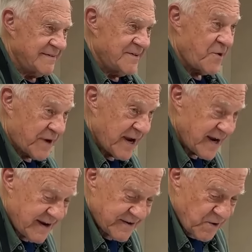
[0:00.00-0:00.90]

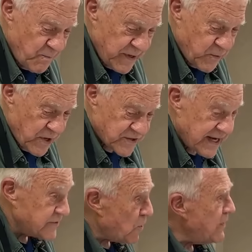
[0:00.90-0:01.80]
Okay, don't be
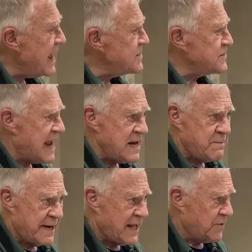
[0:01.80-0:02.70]
questioning. Don't ask
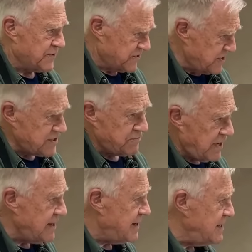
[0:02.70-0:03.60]
anybody else, is this the
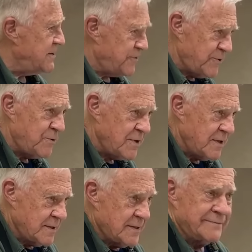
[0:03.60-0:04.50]
right thing to do?
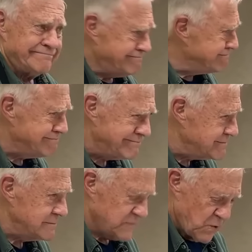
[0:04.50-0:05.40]

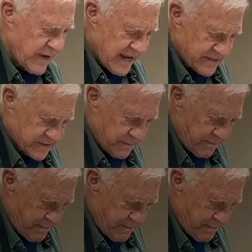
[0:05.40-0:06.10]
Don't ask them.